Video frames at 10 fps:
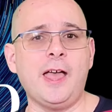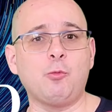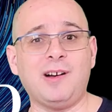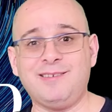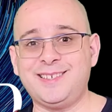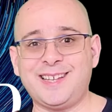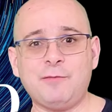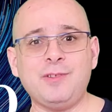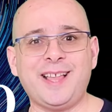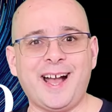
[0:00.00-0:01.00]
And while it
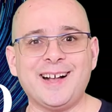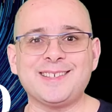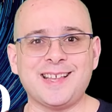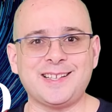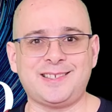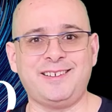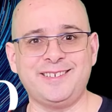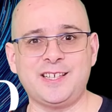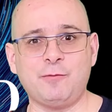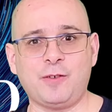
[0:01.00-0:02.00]
definitely has that
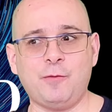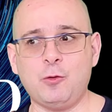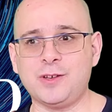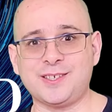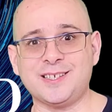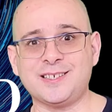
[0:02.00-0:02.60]
scientific focus,